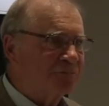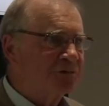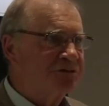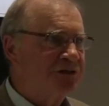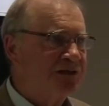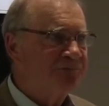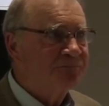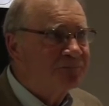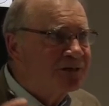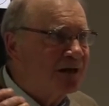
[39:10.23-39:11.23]
ever
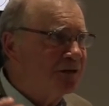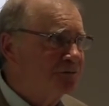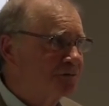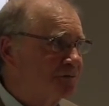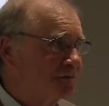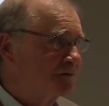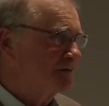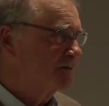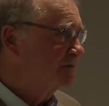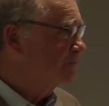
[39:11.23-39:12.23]
achieve consciousness?
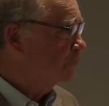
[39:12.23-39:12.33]
And since